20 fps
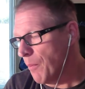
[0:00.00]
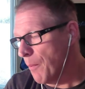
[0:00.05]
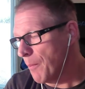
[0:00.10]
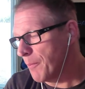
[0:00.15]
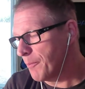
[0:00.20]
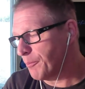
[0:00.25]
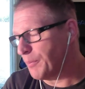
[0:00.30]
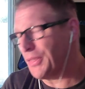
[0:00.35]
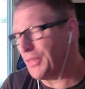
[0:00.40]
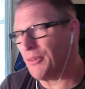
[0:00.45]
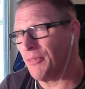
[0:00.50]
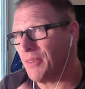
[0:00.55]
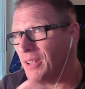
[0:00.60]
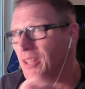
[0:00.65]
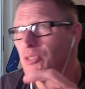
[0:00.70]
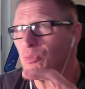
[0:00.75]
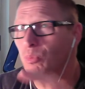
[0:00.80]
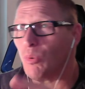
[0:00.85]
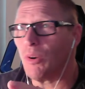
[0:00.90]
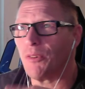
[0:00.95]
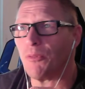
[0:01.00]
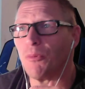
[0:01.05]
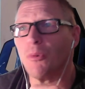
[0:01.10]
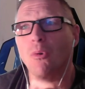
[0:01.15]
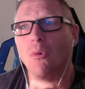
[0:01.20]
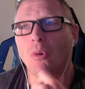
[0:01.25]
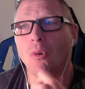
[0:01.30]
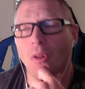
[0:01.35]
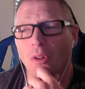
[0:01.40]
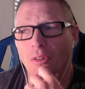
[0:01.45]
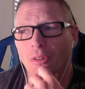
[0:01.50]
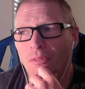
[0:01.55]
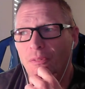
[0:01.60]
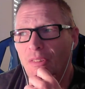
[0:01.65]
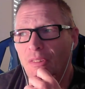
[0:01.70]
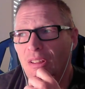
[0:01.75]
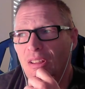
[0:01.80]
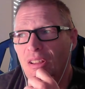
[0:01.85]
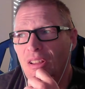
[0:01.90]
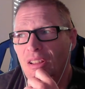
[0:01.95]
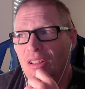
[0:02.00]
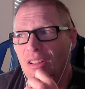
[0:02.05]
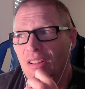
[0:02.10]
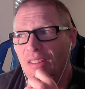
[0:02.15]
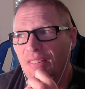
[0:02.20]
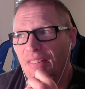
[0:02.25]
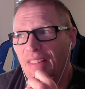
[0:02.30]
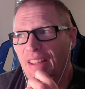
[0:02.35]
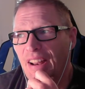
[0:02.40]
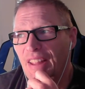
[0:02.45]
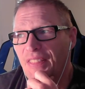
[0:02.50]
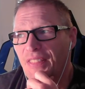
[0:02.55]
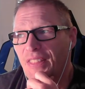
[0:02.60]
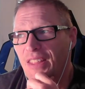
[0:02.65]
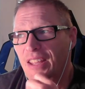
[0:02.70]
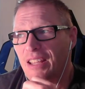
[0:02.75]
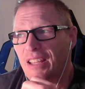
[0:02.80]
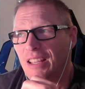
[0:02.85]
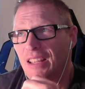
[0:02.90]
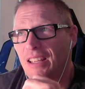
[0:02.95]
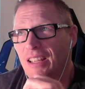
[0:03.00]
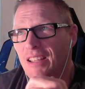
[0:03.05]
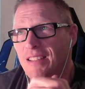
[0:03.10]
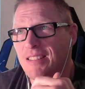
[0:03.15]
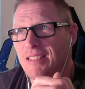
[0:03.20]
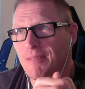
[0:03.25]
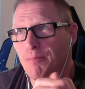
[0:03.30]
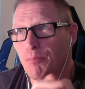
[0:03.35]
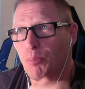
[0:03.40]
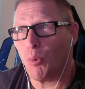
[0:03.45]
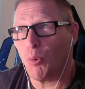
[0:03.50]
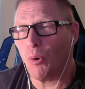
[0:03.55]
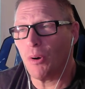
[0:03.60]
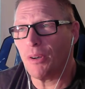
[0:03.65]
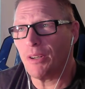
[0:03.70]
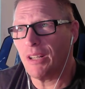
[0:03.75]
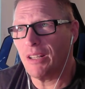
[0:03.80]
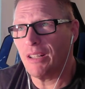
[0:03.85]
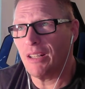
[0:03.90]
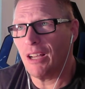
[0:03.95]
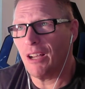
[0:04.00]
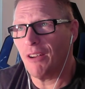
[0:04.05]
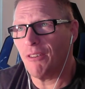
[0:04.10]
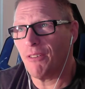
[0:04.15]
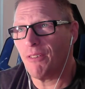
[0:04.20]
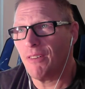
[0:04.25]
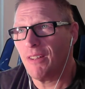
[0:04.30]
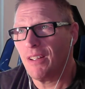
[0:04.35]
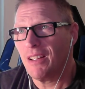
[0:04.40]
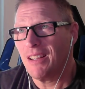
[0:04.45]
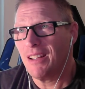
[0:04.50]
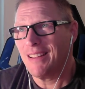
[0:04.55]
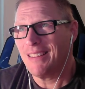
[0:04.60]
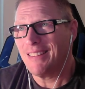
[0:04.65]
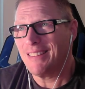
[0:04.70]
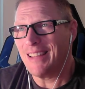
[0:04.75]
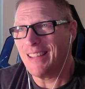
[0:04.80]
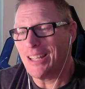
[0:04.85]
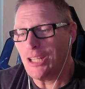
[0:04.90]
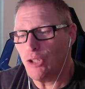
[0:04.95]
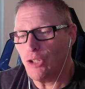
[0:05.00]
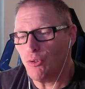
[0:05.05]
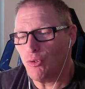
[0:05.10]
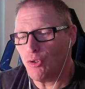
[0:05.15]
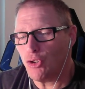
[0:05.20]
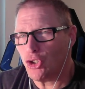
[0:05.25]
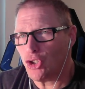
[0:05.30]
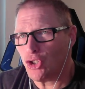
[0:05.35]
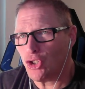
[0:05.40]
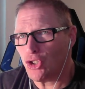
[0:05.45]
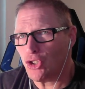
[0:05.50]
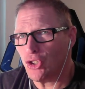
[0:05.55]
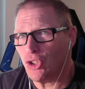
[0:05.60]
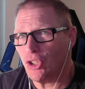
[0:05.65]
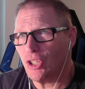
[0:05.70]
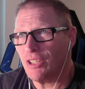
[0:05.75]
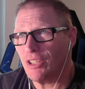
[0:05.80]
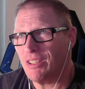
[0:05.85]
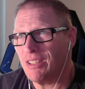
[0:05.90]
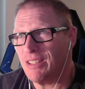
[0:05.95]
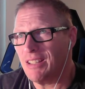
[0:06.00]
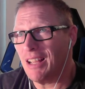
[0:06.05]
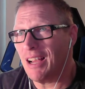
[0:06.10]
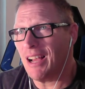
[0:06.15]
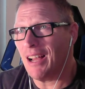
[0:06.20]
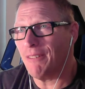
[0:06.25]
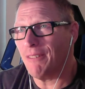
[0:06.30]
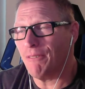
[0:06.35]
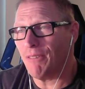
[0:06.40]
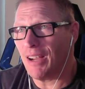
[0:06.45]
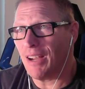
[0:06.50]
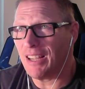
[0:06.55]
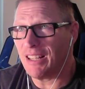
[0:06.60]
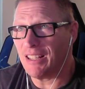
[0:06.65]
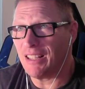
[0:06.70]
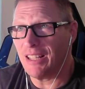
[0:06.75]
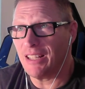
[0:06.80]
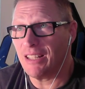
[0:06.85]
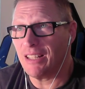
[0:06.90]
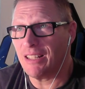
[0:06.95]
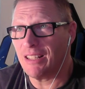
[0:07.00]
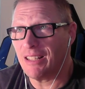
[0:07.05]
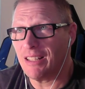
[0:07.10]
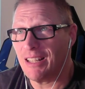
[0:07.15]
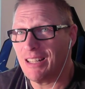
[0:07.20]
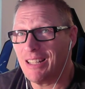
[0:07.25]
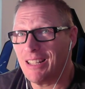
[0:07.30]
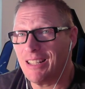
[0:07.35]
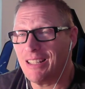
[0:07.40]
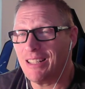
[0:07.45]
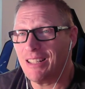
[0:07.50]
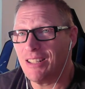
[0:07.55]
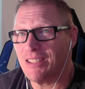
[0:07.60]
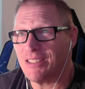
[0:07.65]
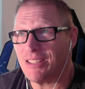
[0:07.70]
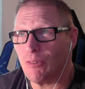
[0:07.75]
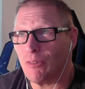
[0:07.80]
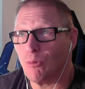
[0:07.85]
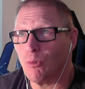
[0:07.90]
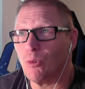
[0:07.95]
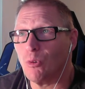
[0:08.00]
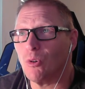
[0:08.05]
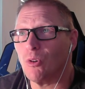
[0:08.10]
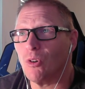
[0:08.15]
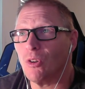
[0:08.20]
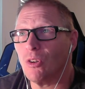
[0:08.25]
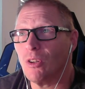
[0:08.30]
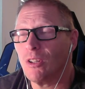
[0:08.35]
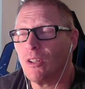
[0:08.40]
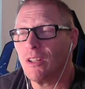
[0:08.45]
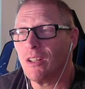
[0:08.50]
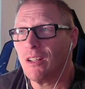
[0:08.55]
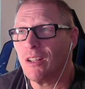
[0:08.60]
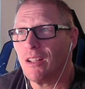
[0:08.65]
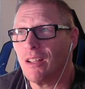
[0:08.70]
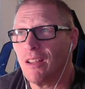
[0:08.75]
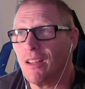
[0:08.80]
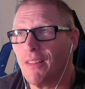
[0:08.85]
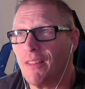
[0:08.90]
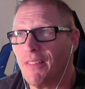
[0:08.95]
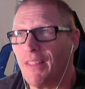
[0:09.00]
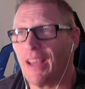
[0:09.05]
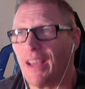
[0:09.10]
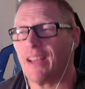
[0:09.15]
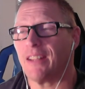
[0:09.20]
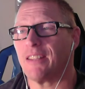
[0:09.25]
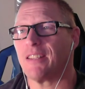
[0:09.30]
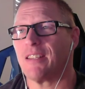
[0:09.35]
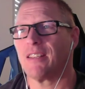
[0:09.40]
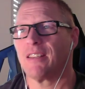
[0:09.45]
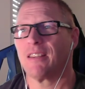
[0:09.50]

but there is one rule that I think is important enough that you should not violate it, that it is a rule that